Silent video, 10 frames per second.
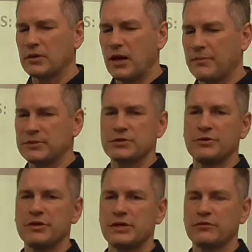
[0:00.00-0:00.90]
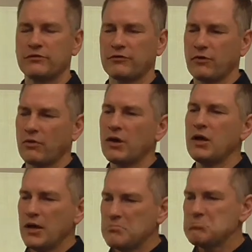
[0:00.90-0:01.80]
opportunities, and so
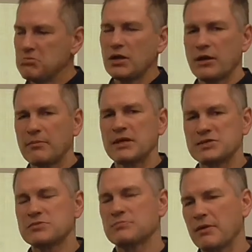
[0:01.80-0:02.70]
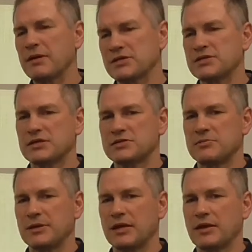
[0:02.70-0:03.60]
that makes sense to me.